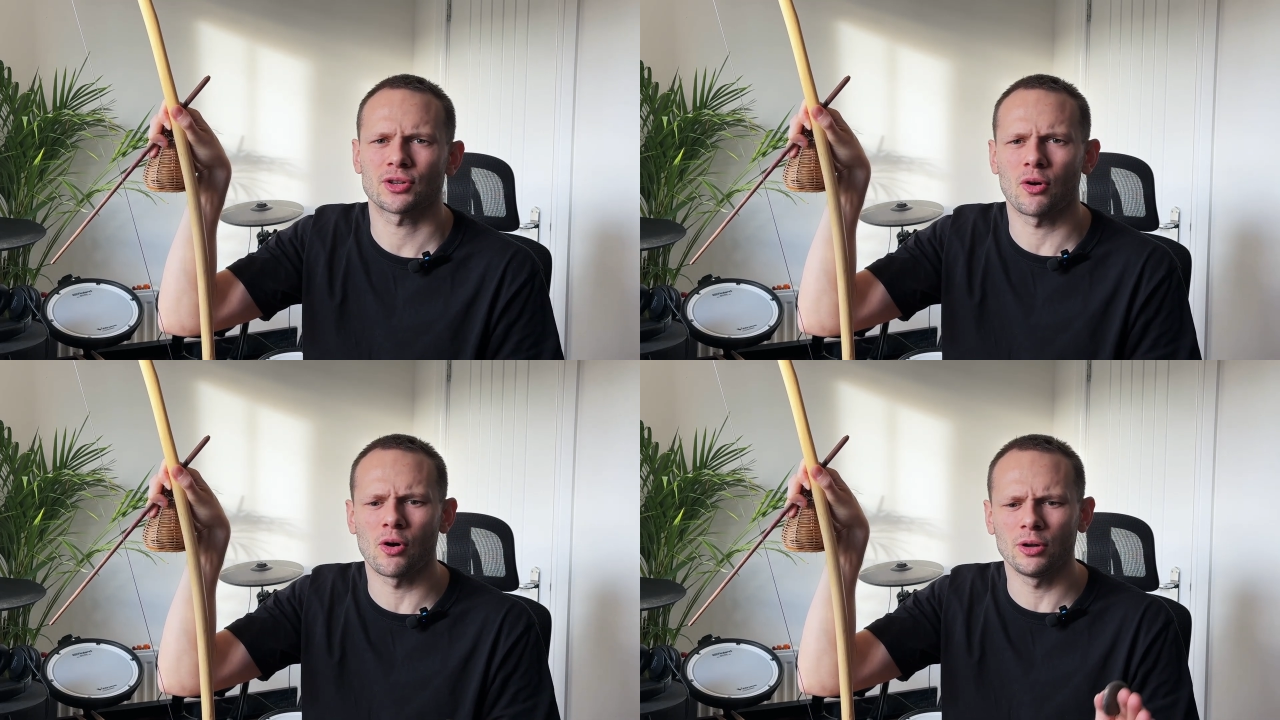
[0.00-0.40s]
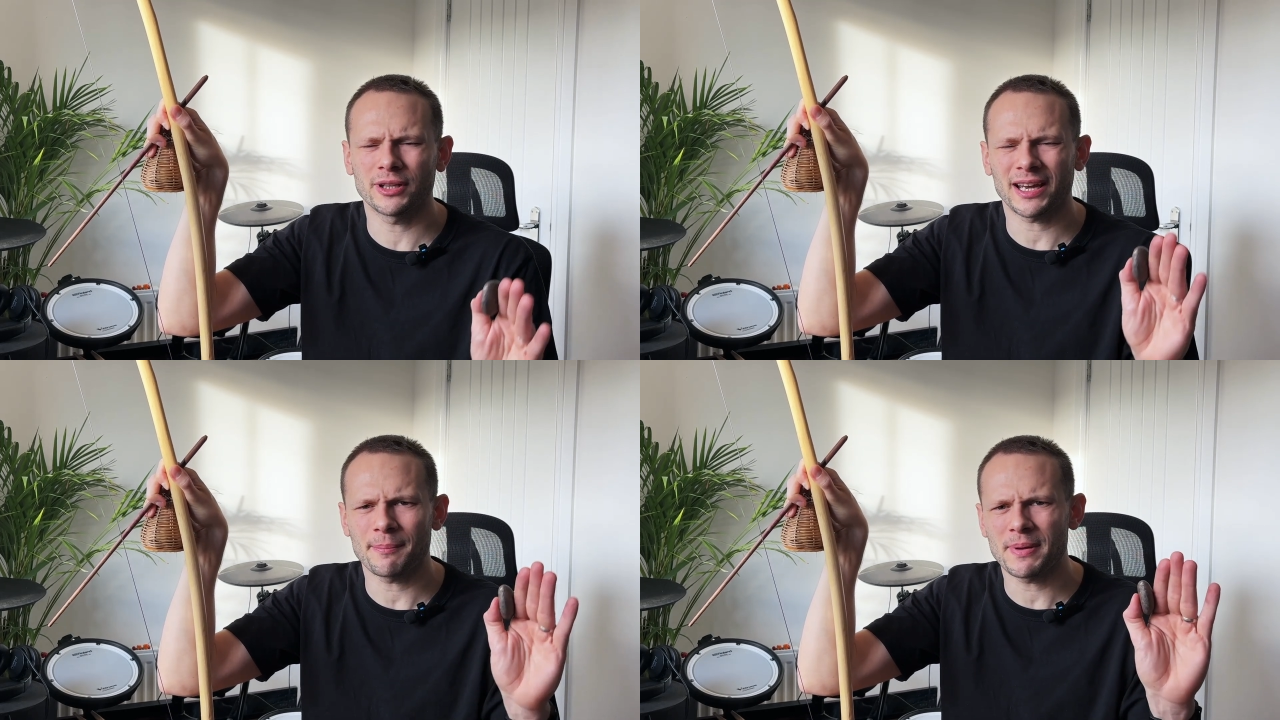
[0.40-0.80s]
So all
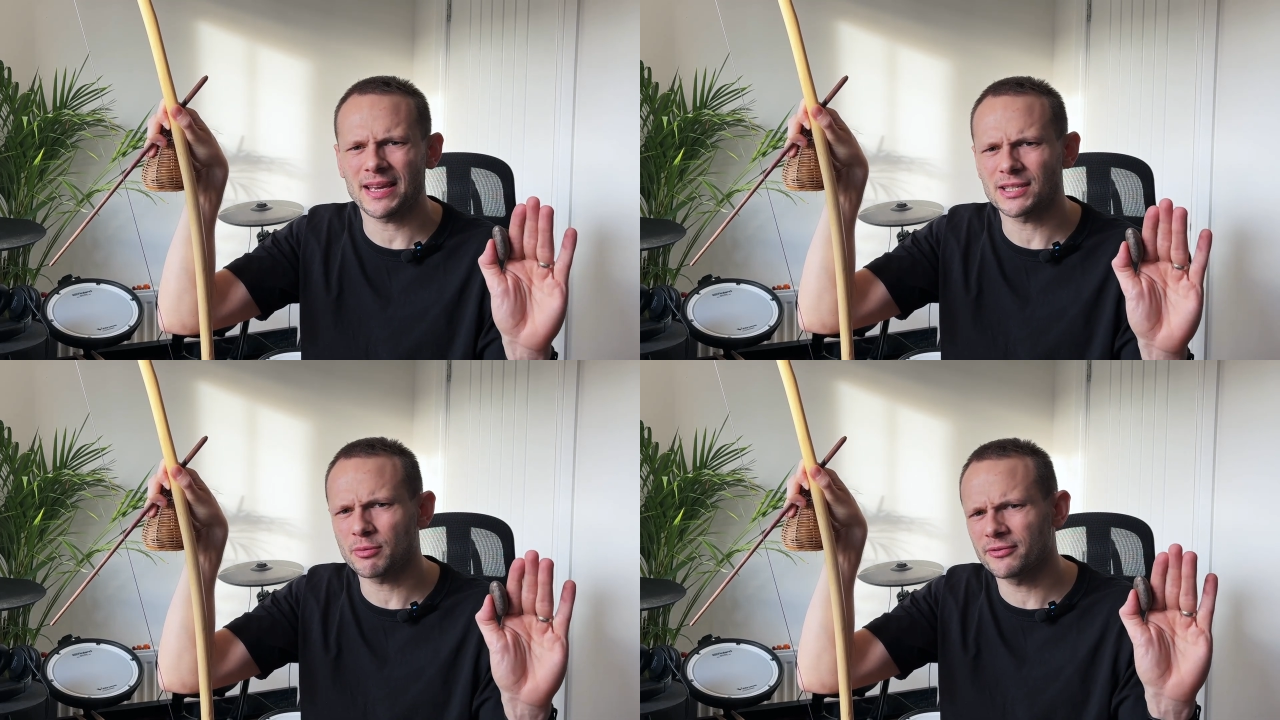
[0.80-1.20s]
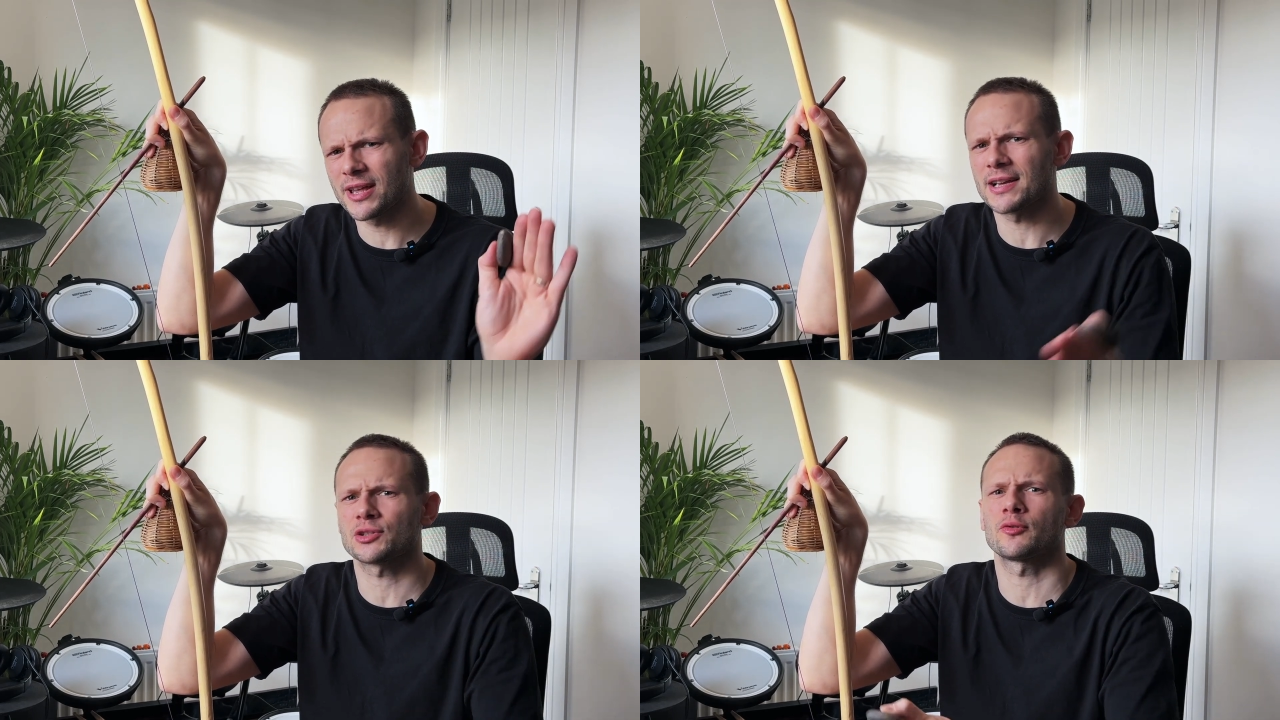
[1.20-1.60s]
the repiques we've
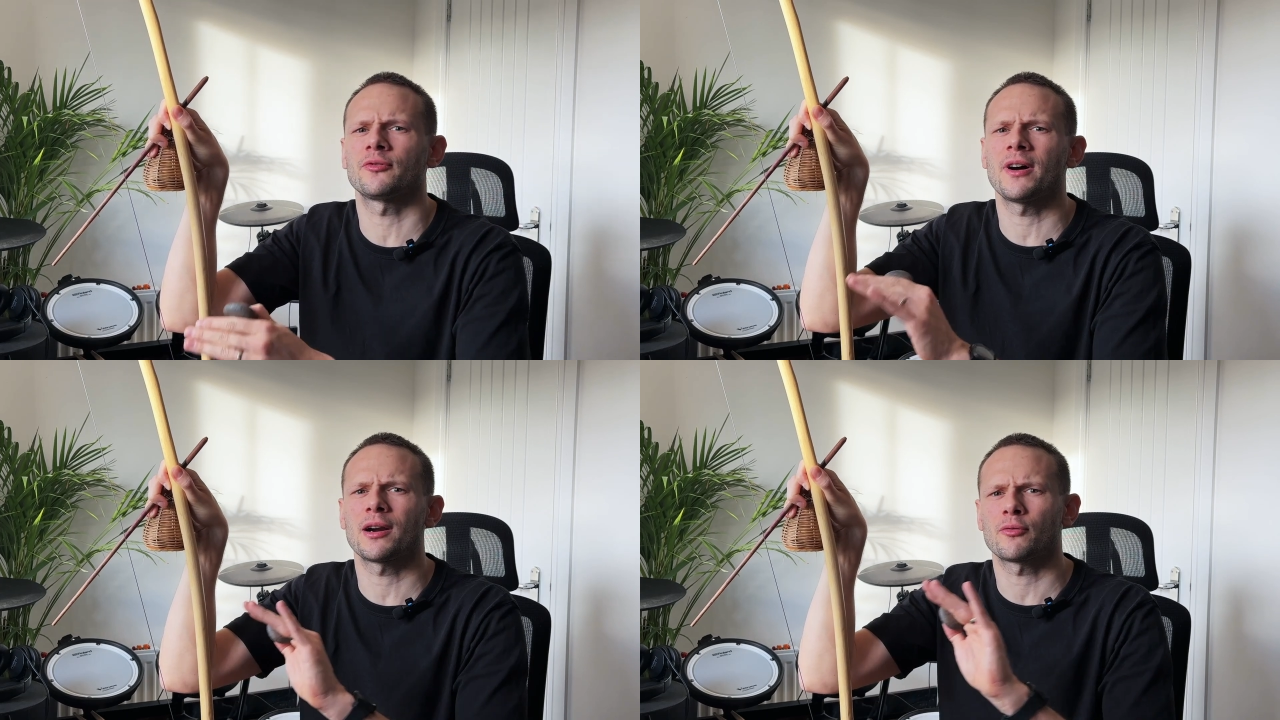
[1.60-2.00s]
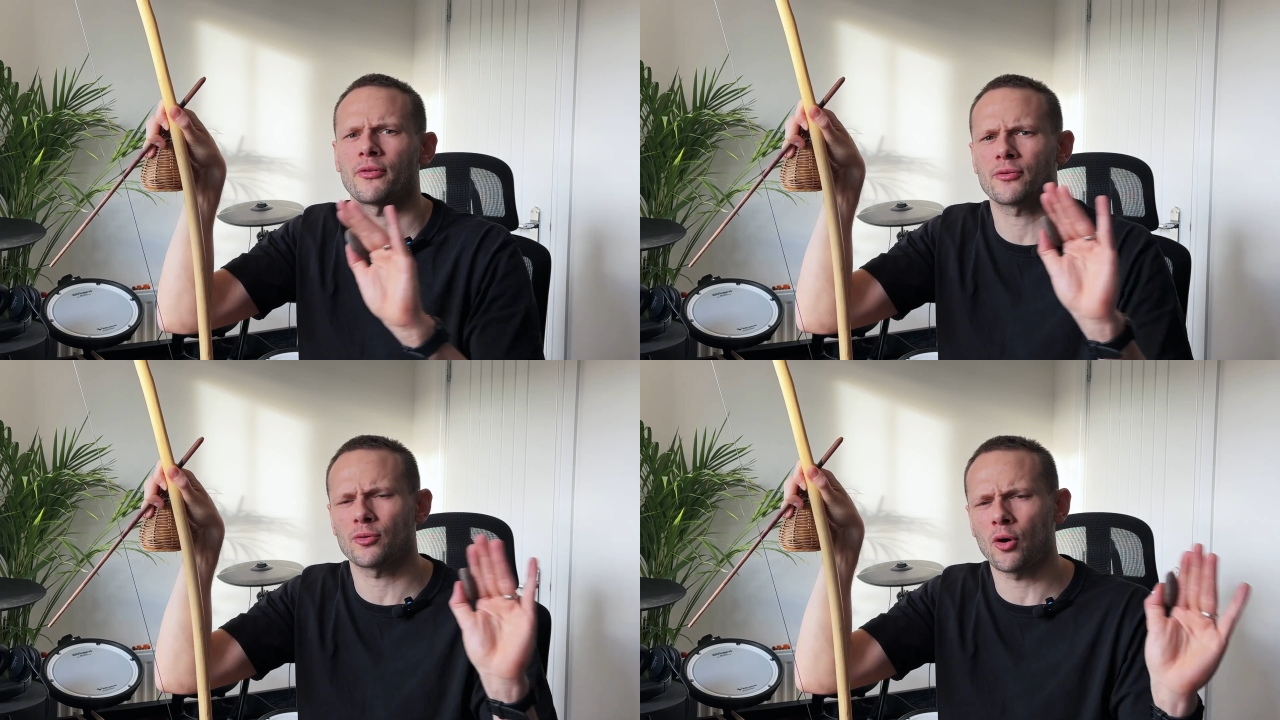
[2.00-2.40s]
done so far
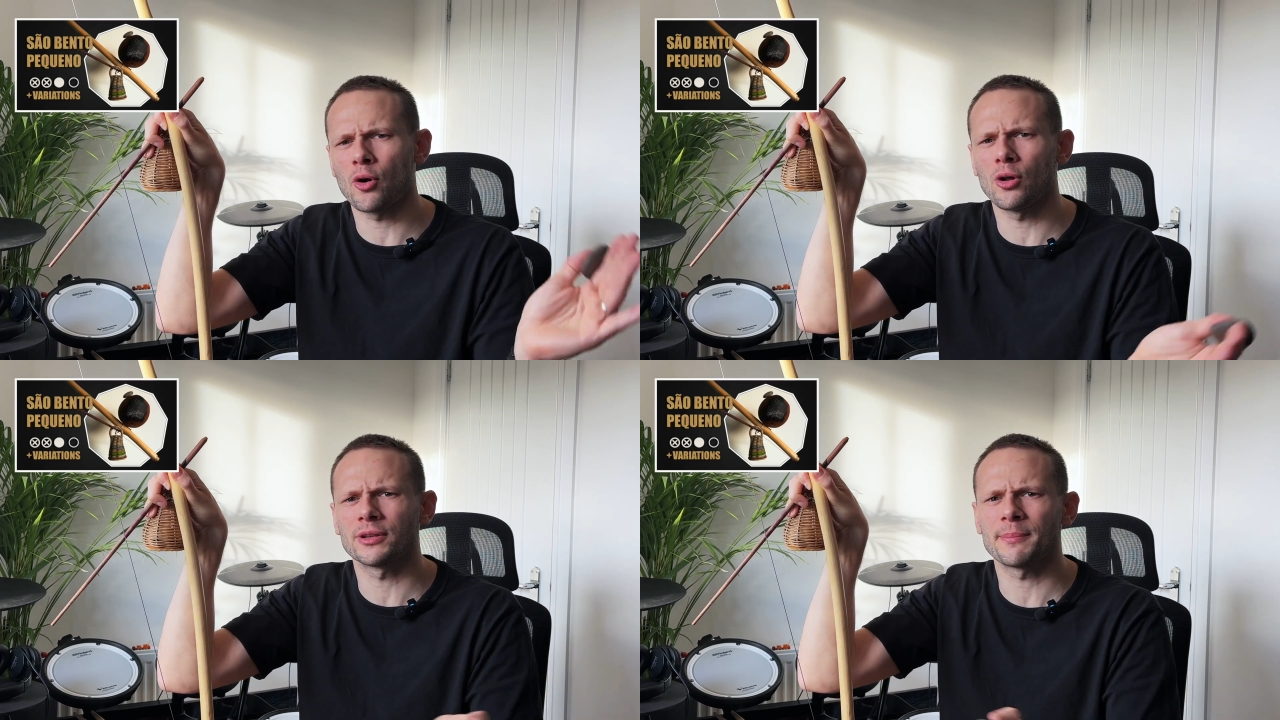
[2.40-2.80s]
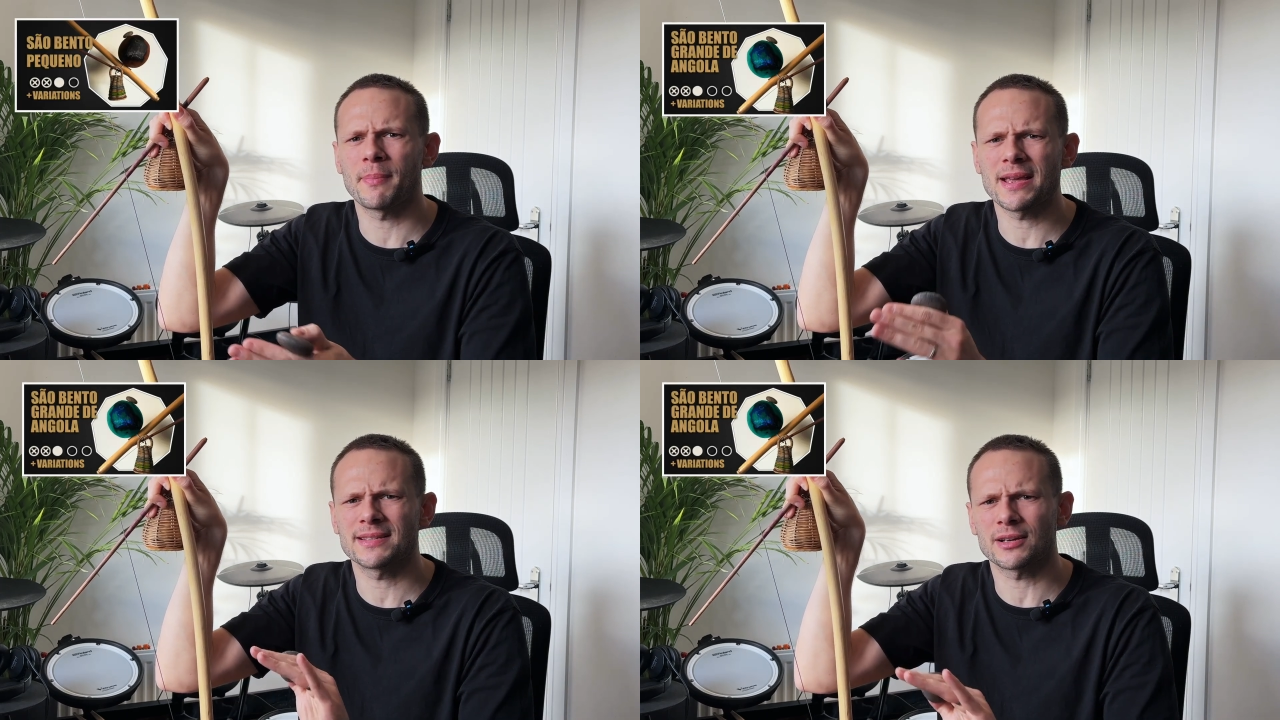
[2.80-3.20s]
through all the
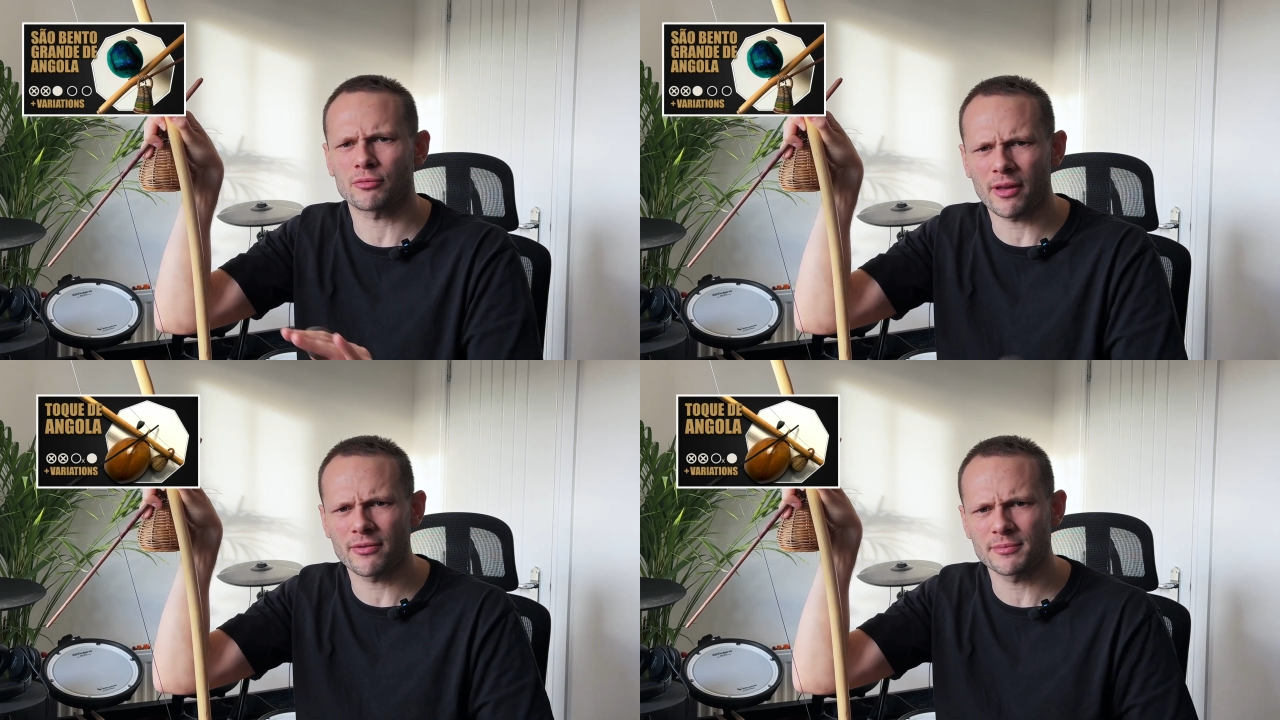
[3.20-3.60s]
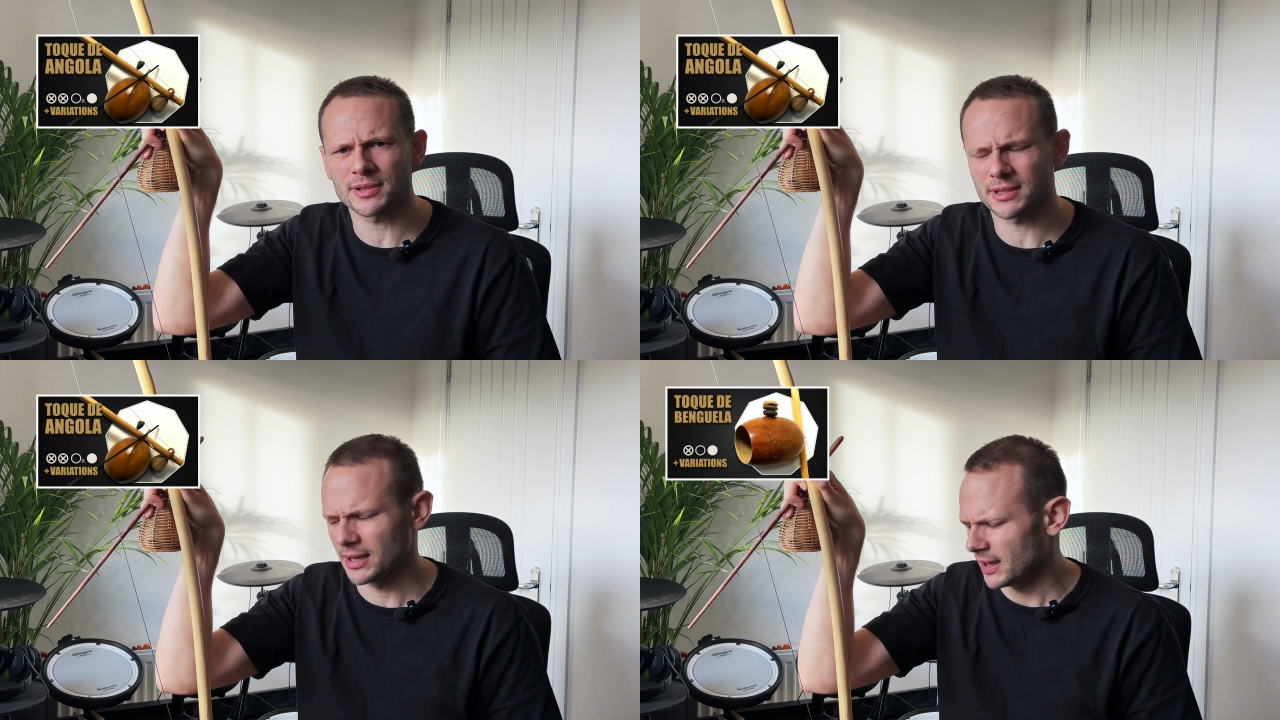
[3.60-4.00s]
basic
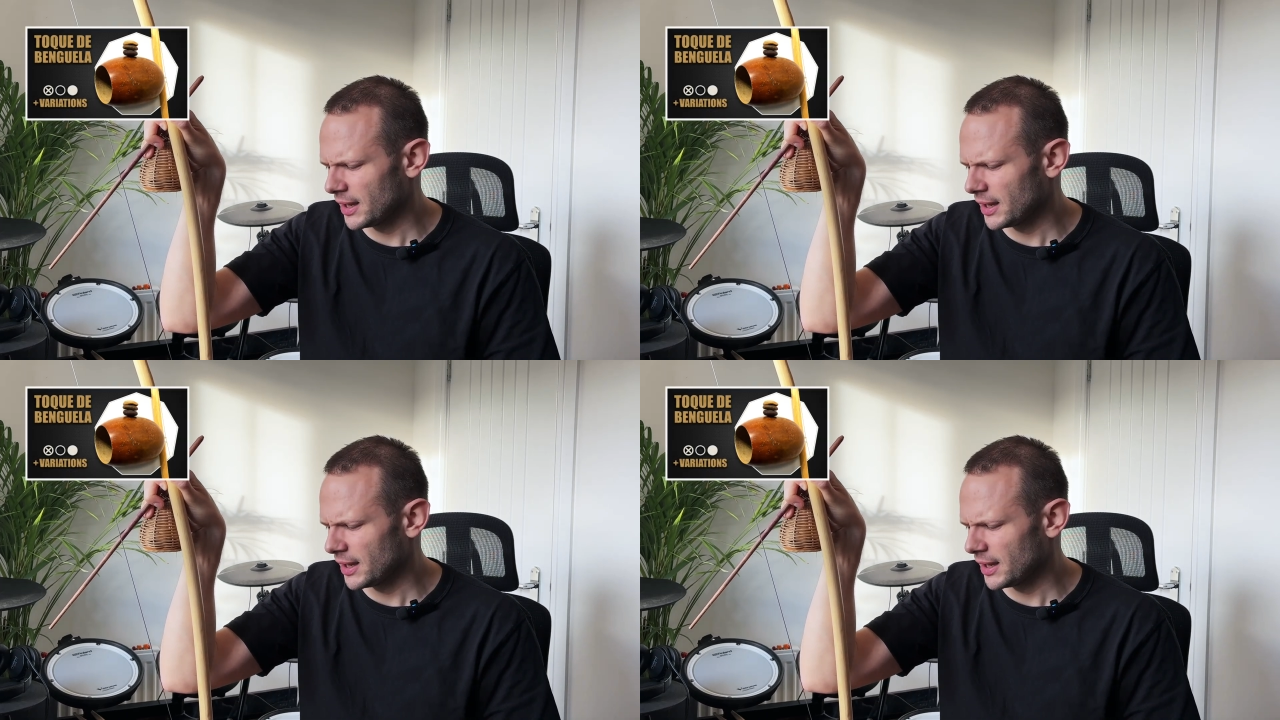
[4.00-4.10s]
rhythms,